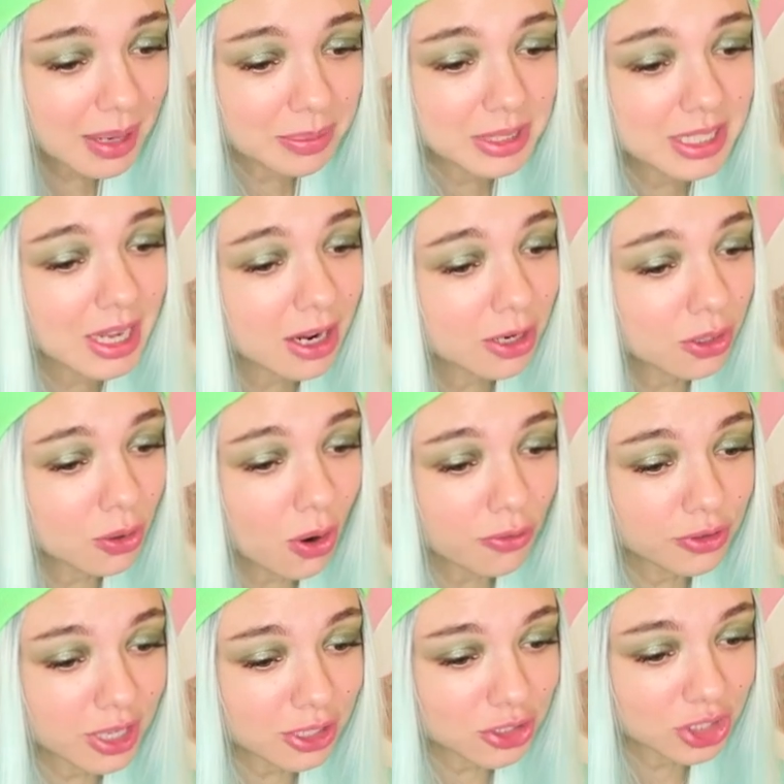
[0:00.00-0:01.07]
Ah, I
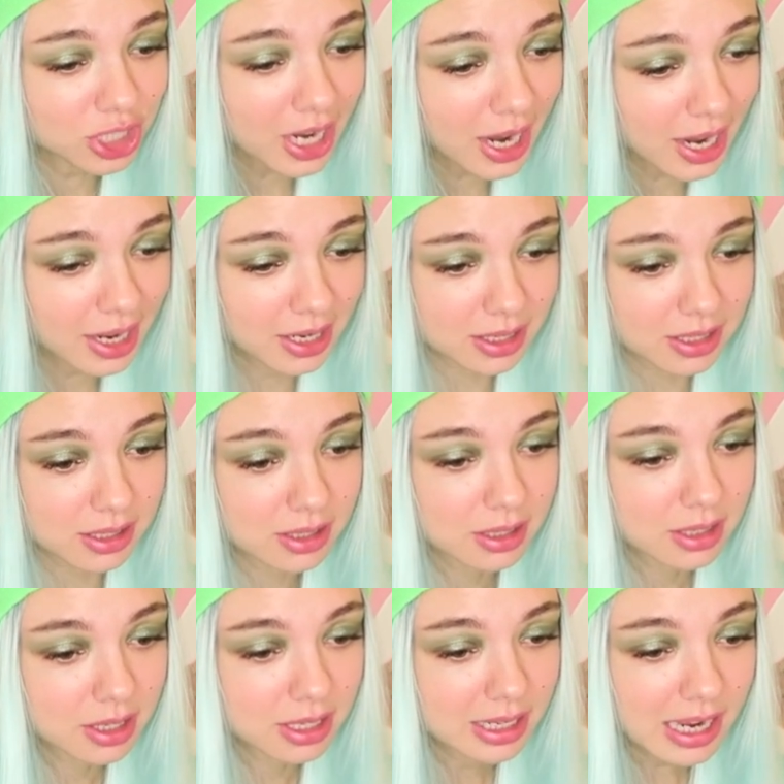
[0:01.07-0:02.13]
have a blood on my
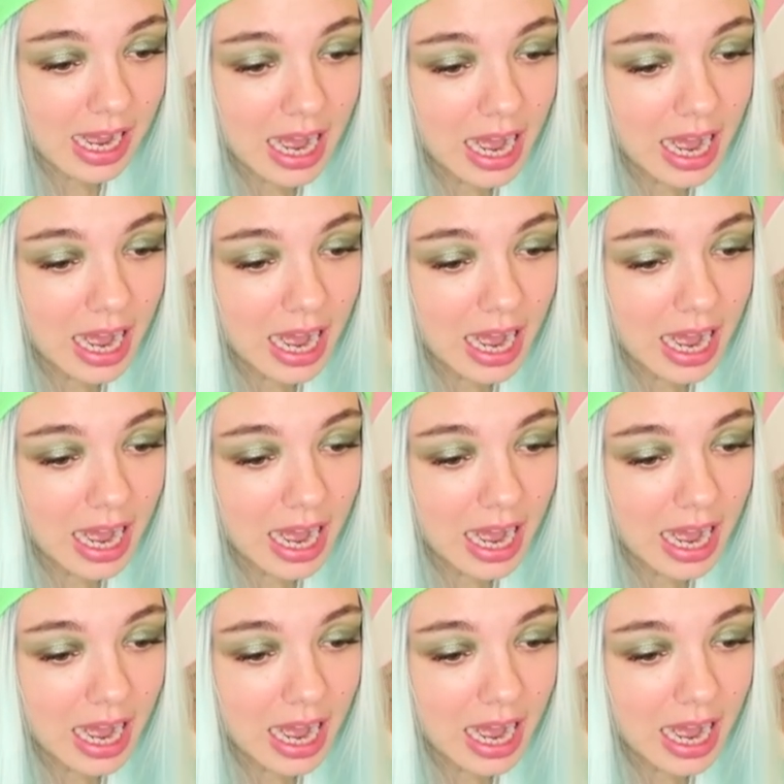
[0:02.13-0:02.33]
neck!